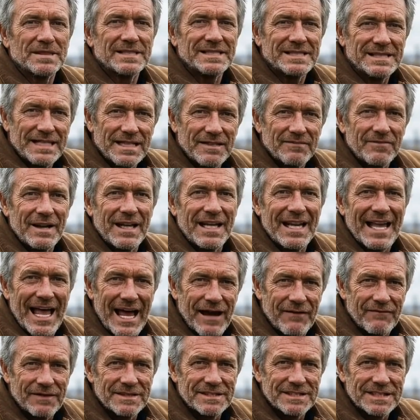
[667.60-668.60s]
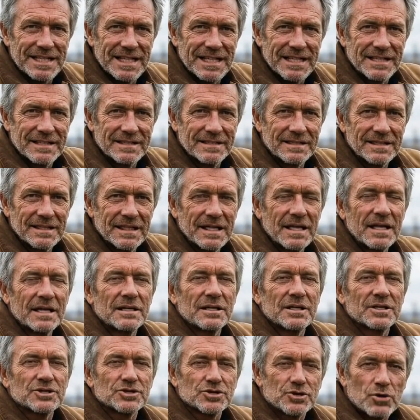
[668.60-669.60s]
believe I'd ever tilled.
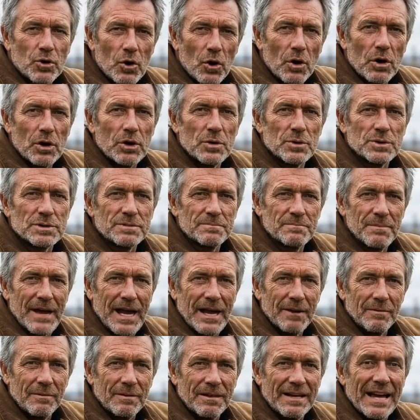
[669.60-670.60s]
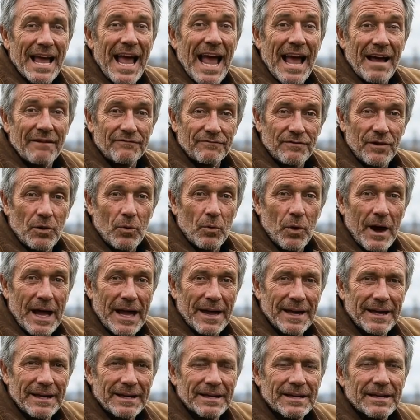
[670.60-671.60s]
The soil was better in every
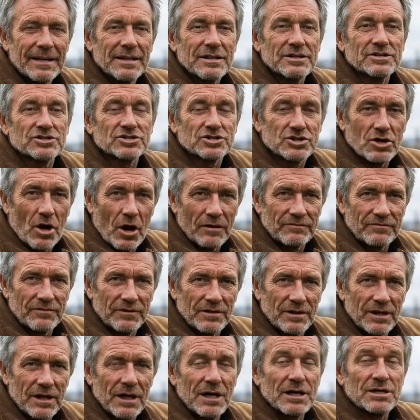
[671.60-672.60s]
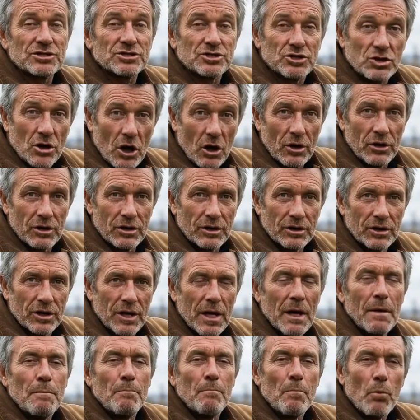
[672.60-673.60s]
way, softer, darker,
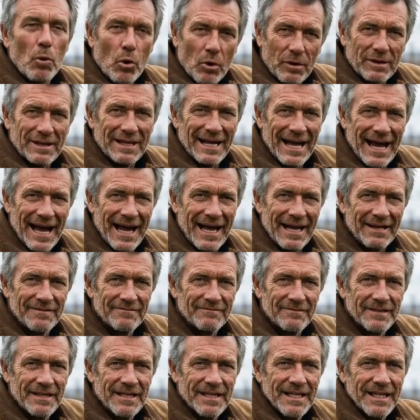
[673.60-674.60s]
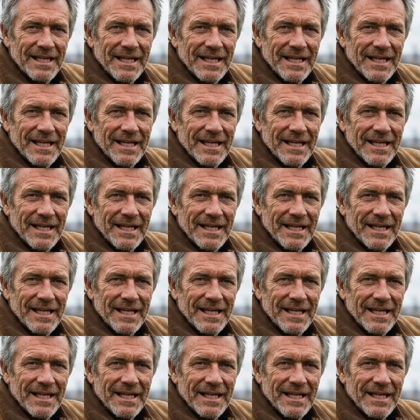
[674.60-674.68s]
more alive,